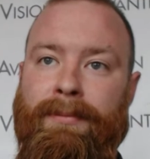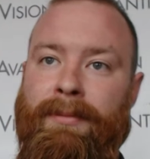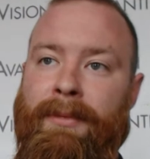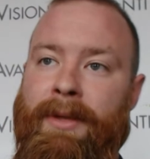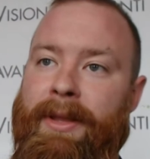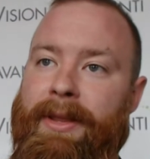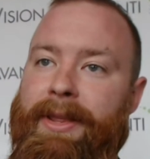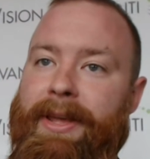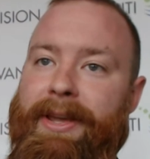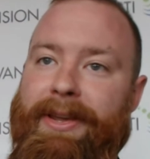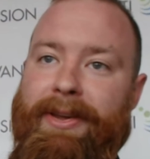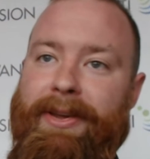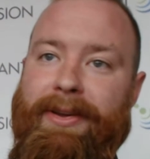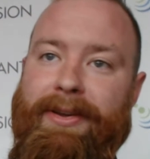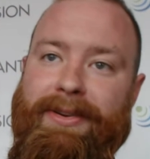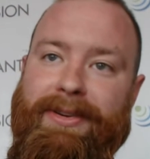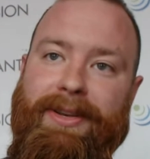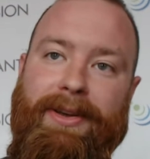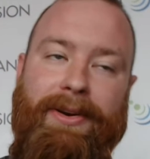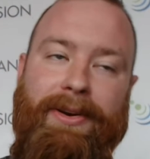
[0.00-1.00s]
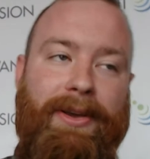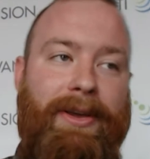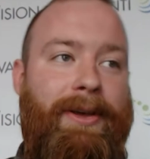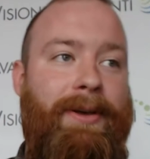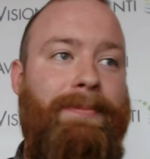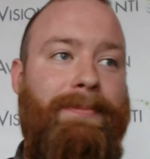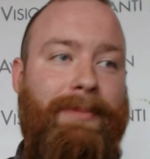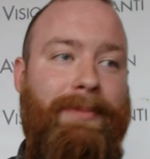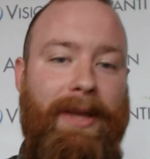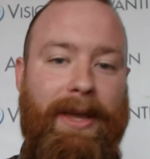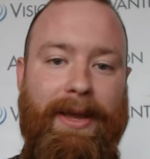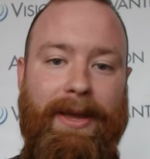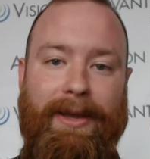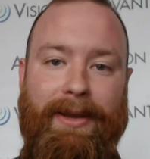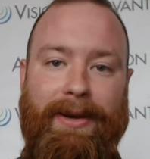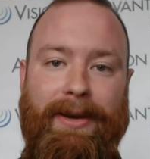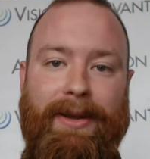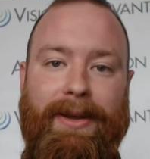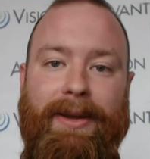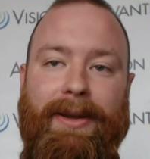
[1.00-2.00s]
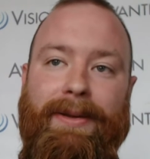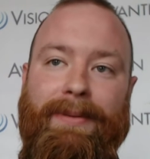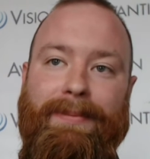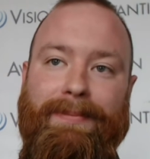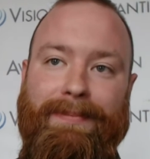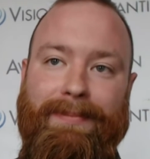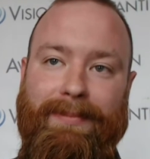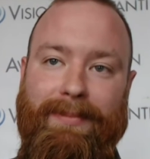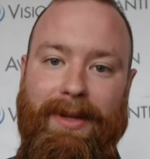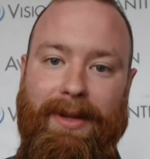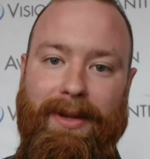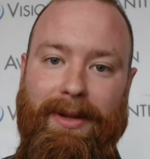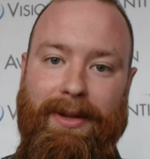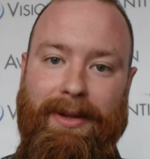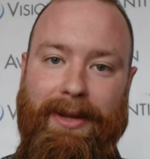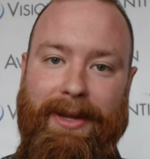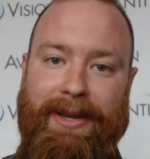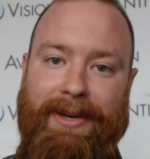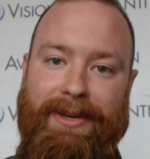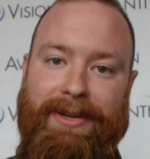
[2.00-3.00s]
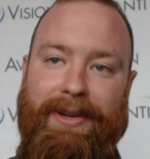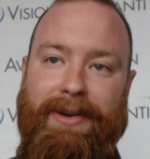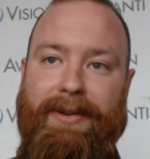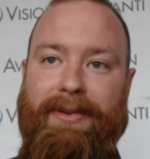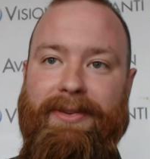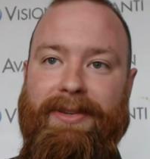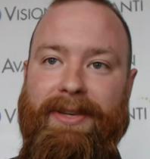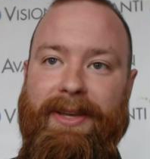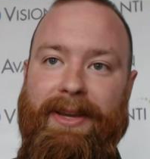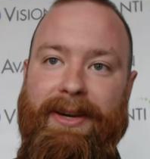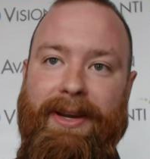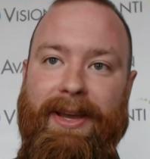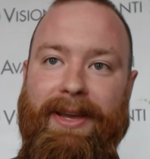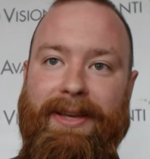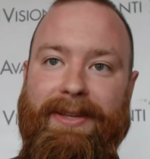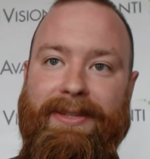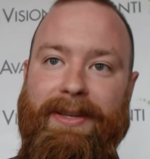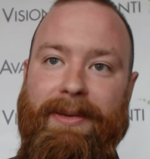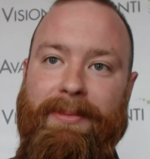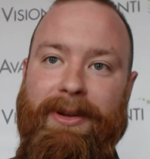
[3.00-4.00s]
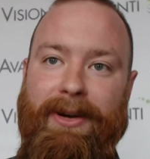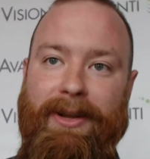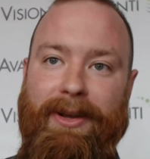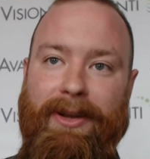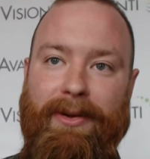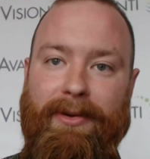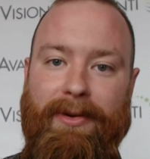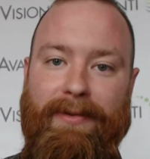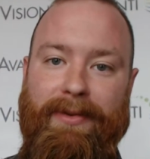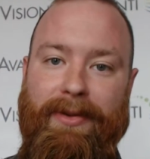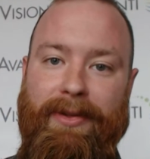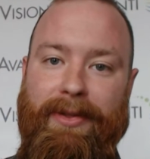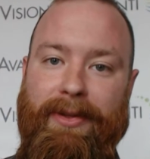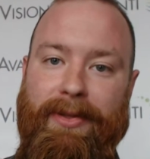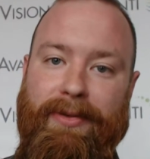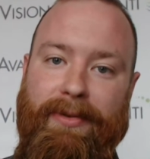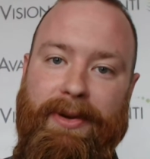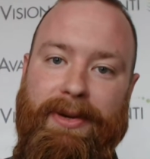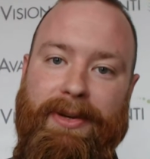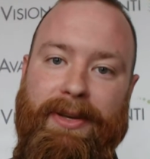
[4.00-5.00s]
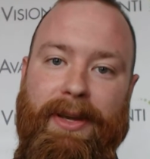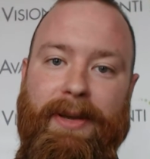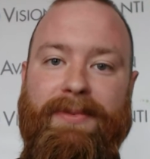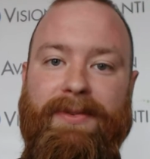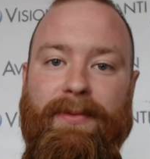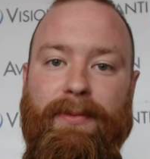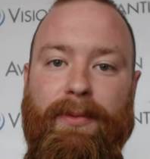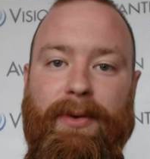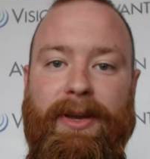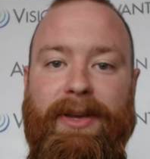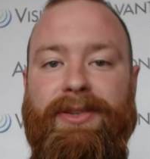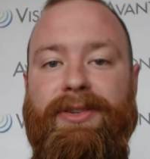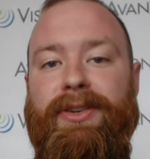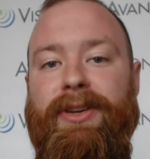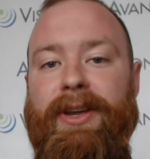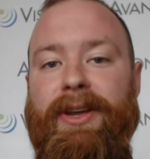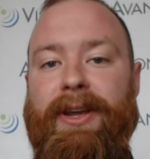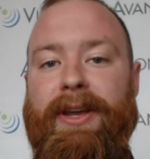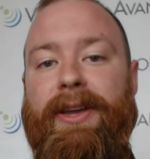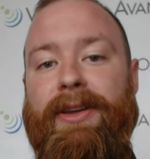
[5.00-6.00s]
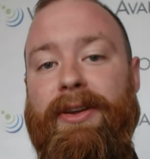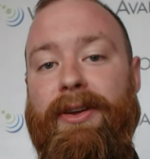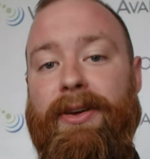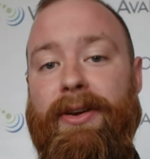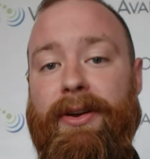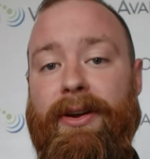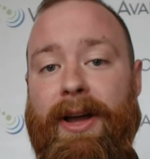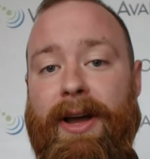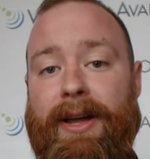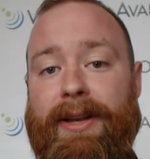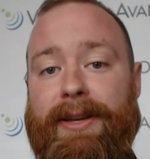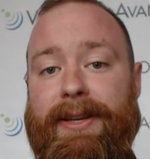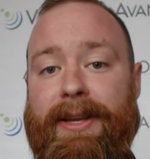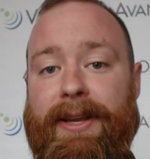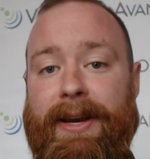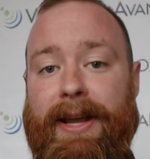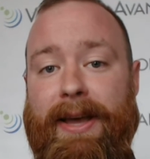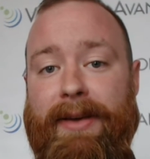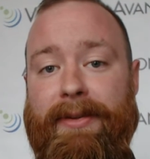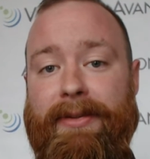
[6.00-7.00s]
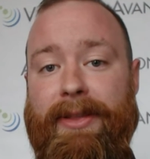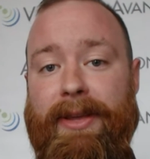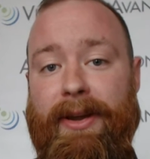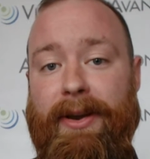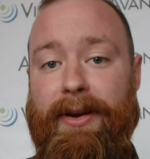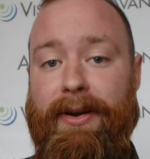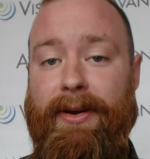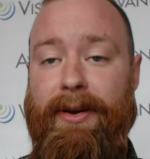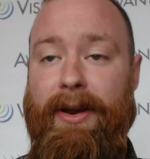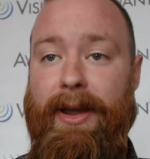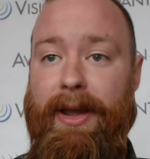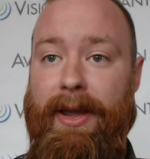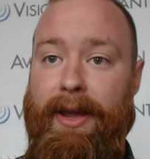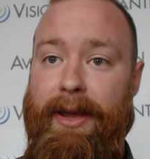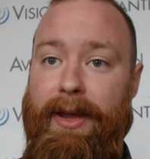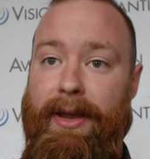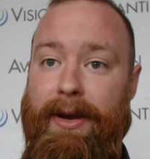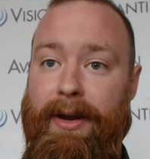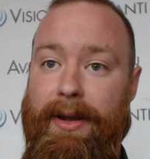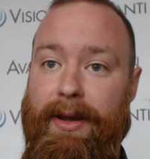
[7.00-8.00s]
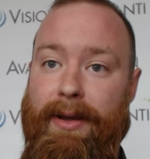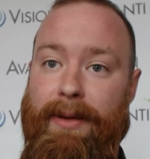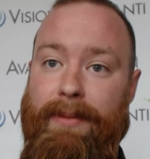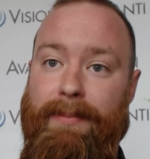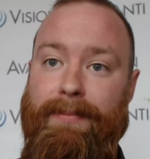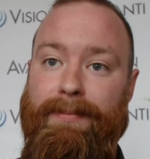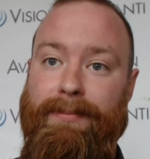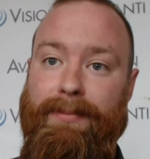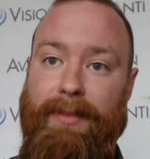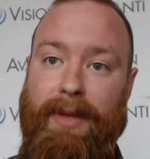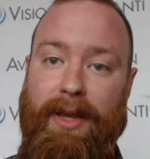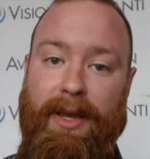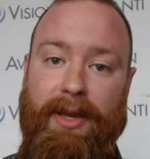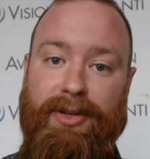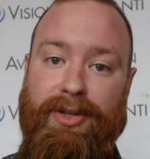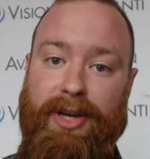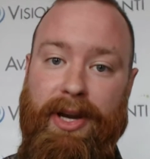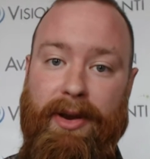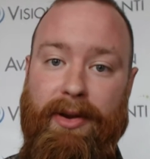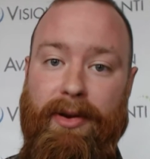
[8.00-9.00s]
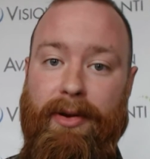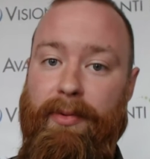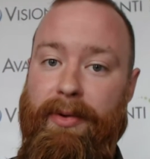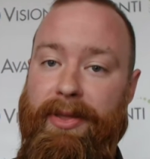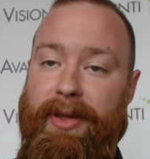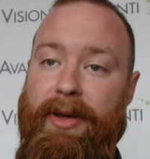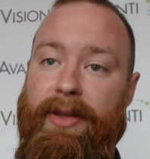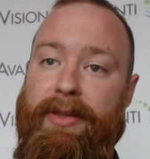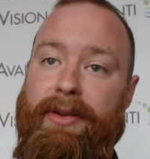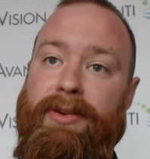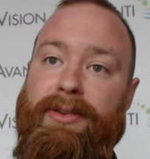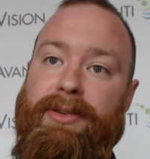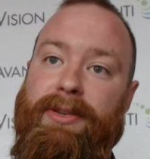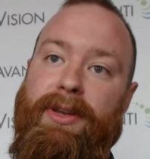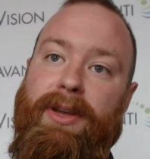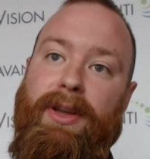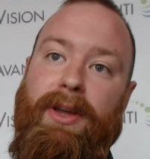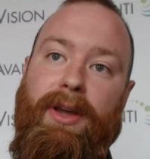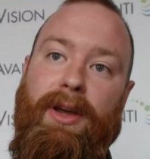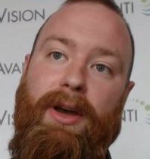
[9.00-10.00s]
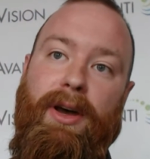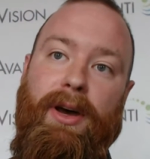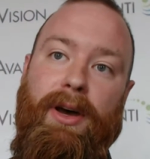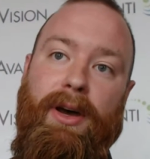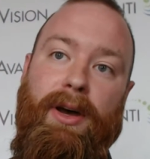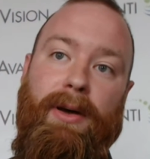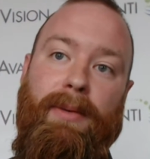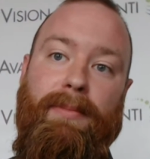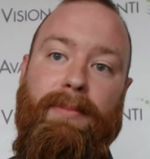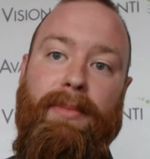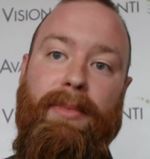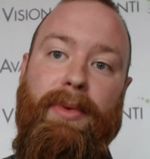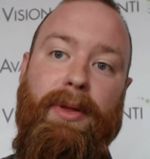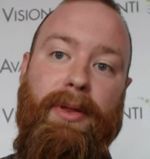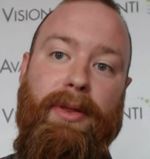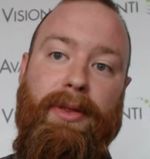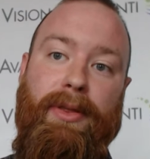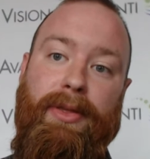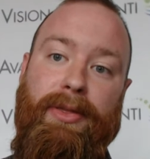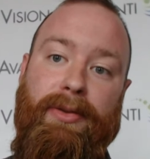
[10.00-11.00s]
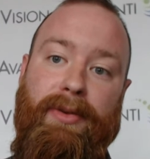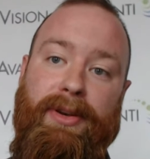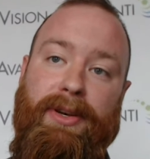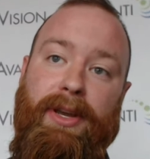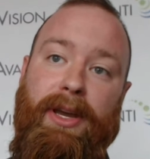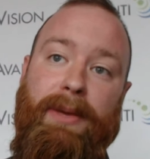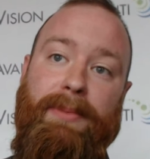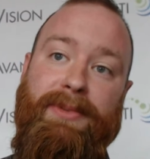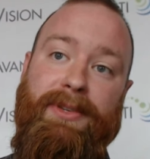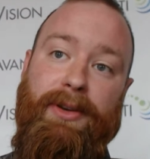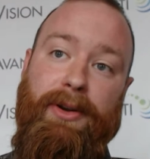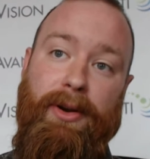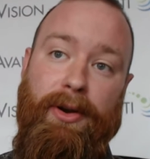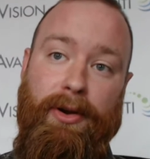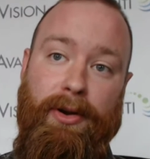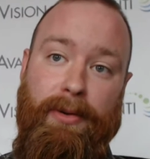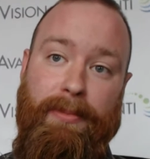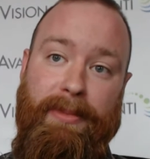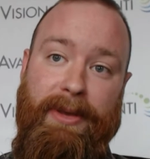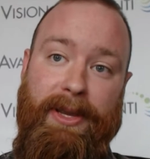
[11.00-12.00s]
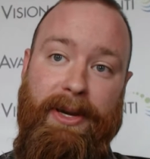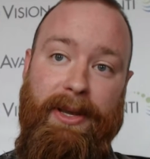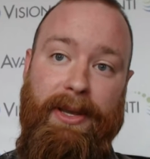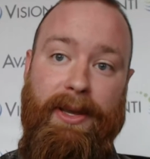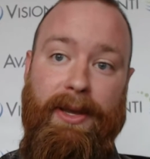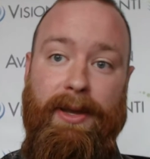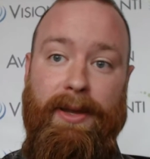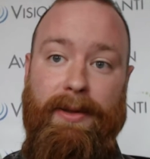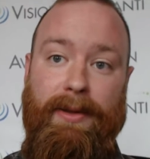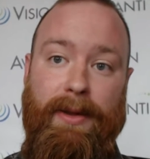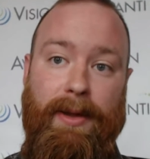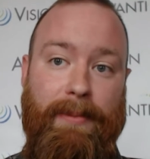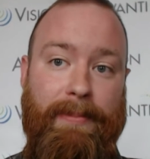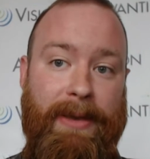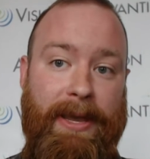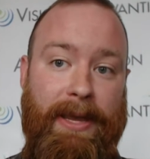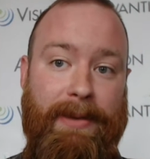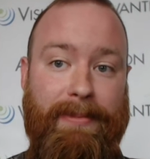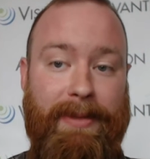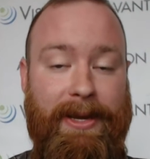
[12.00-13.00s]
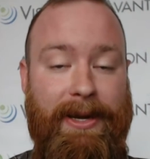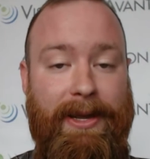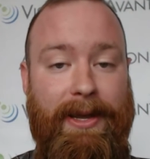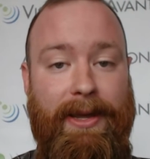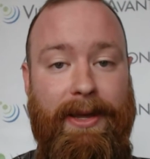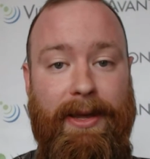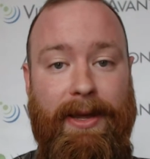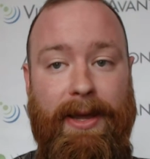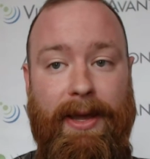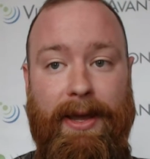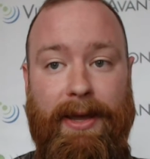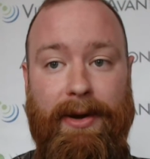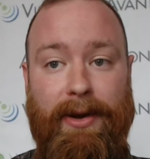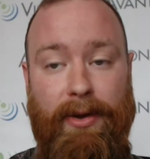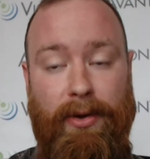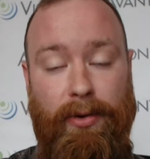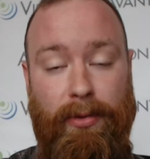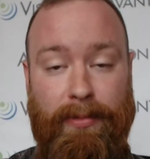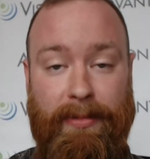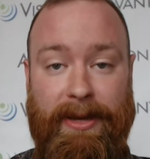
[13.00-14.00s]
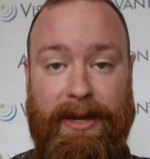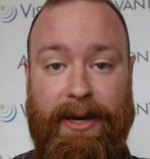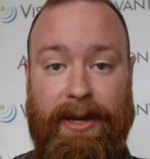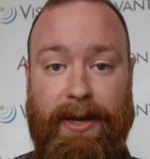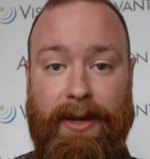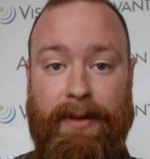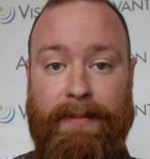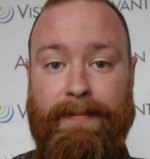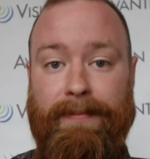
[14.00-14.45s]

Thank you, Antonio. And like Antonio said, guys, I'm going to go over the three types of ways you can get your content out there and share it with others. The three types are earned media, paid media, and owned media.